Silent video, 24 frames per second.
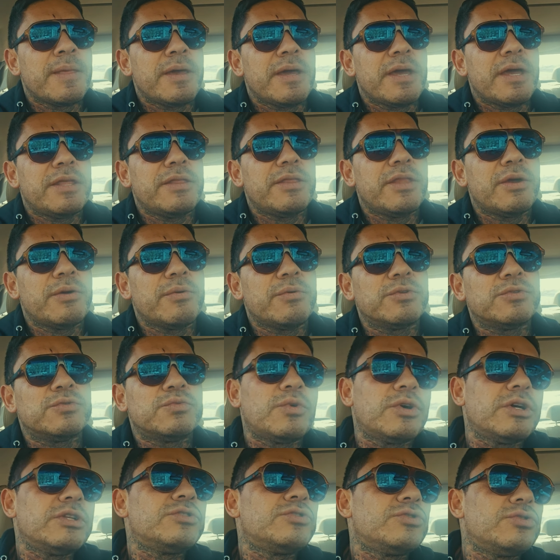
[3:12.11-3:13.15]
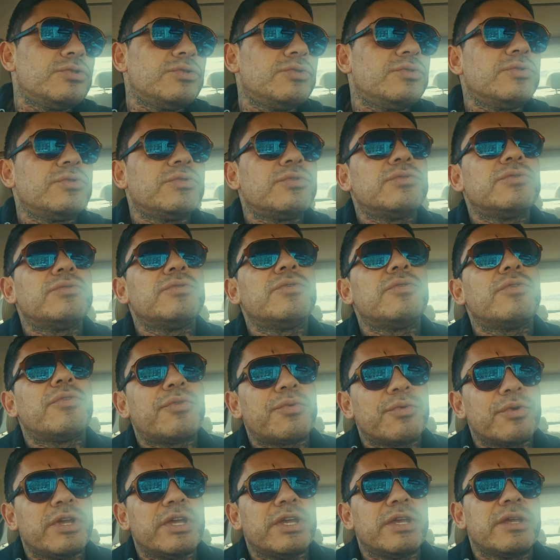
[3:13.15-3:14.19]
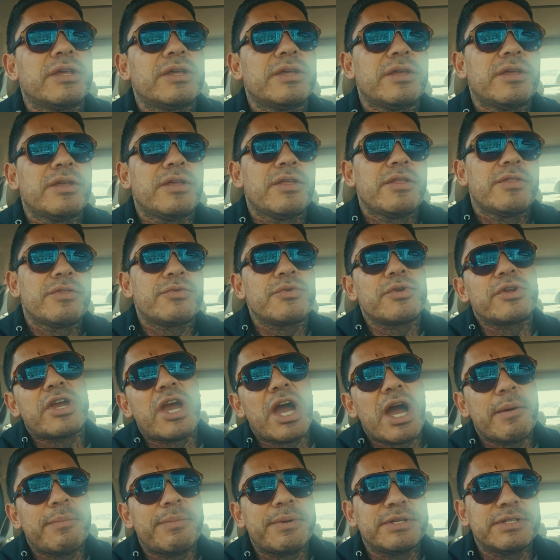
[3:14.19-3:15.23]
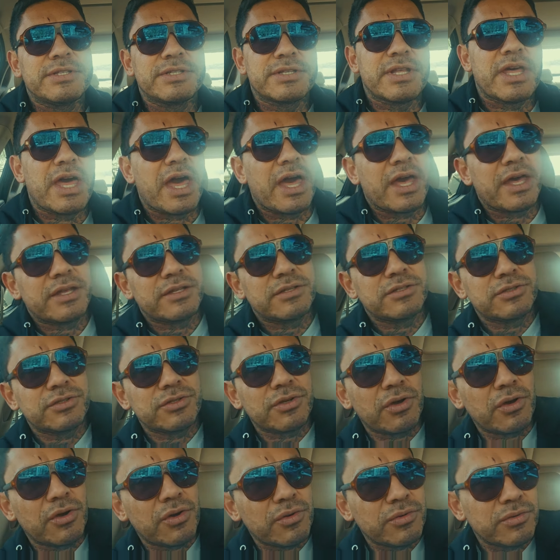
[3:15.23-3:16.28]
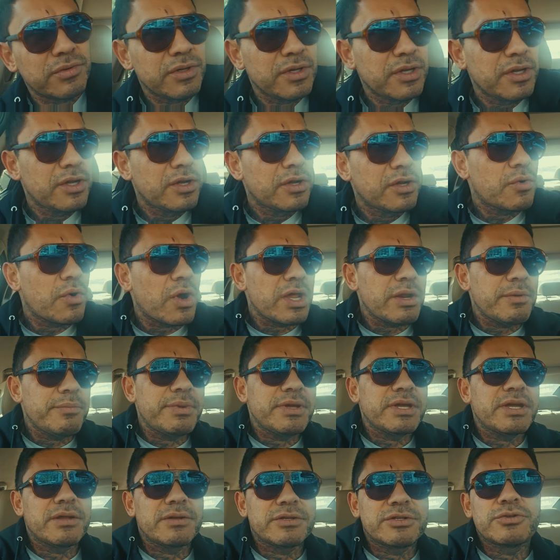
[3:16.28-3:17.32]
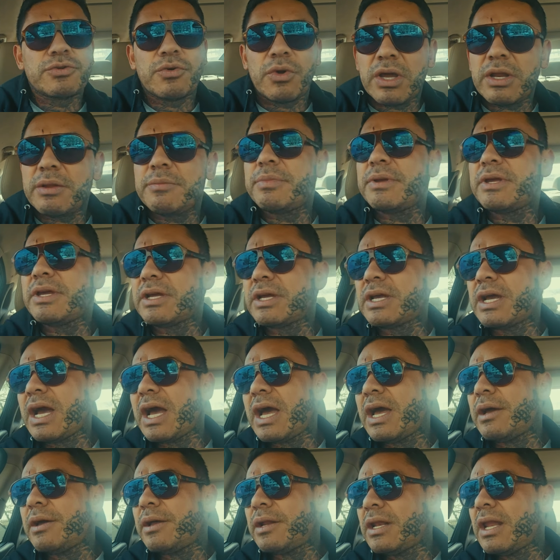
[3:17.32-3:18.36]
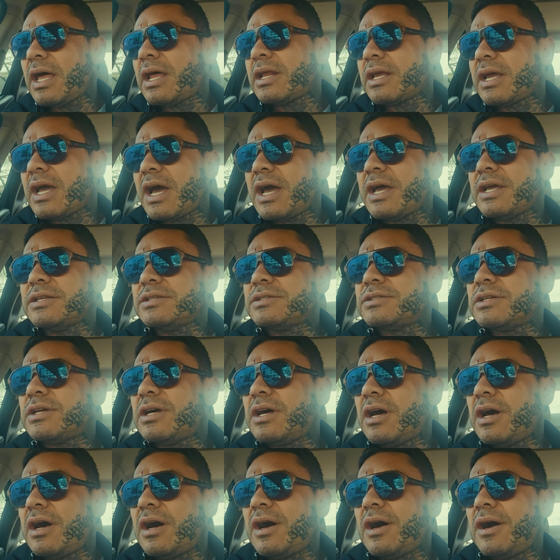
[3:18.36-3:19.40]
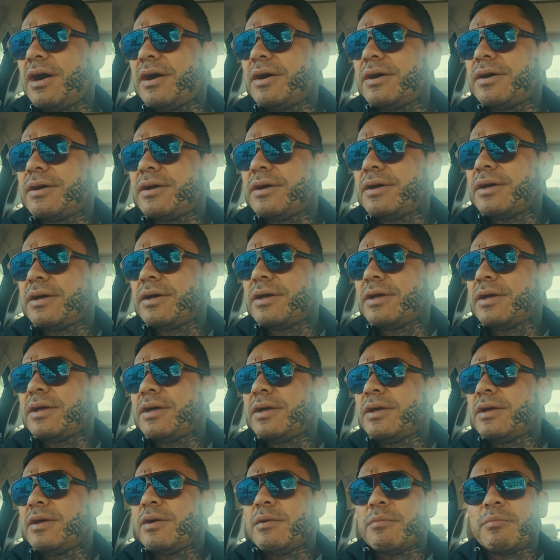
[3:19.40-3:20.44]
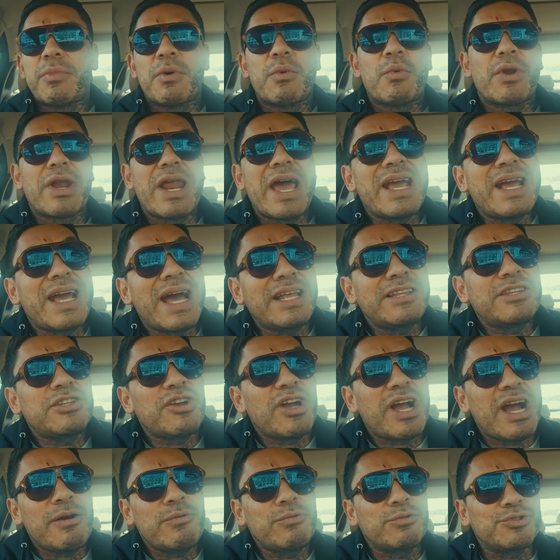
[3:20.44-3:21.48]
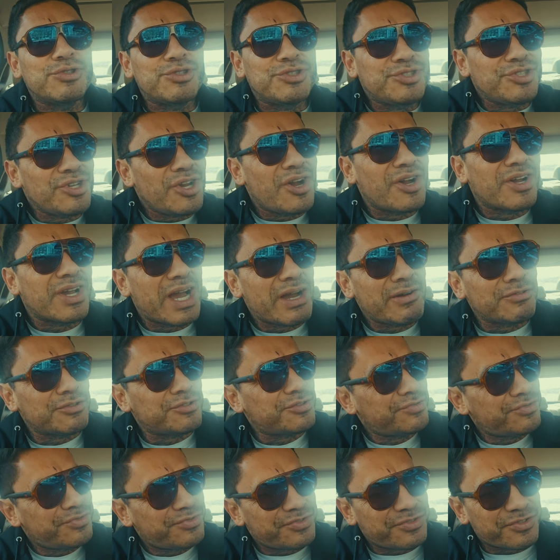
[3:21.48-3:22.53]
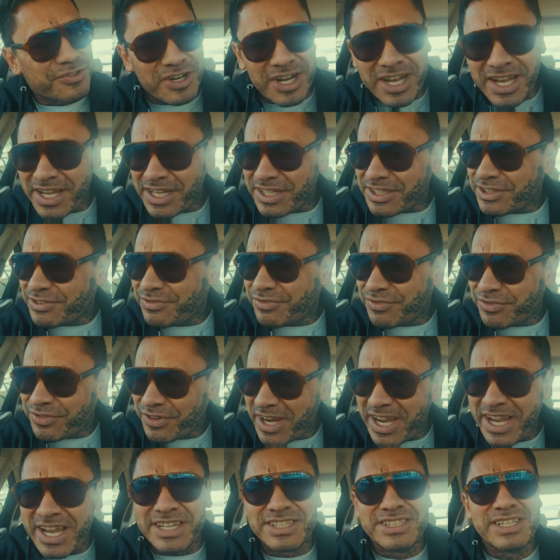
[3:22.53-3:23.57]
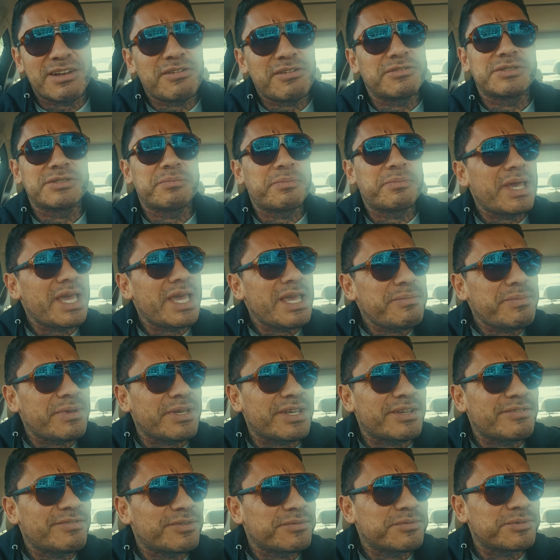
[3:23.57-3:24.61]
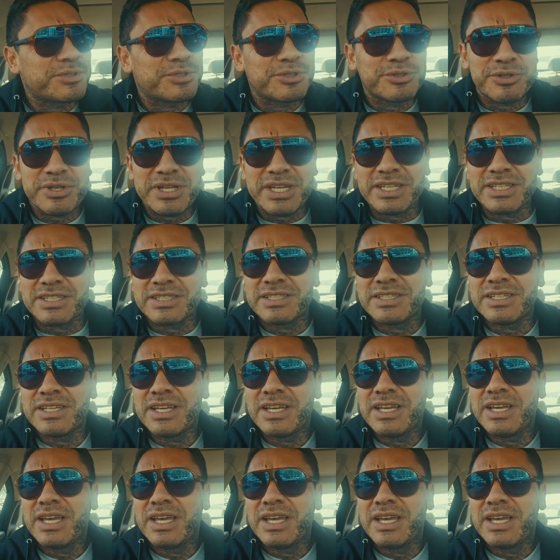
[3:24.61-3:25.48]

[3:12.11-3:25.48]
And there was 1, 2, 3 copies of that. So Quite a lot of guys. But when I got there, I was young. I was fresh. I was a baby from the streets.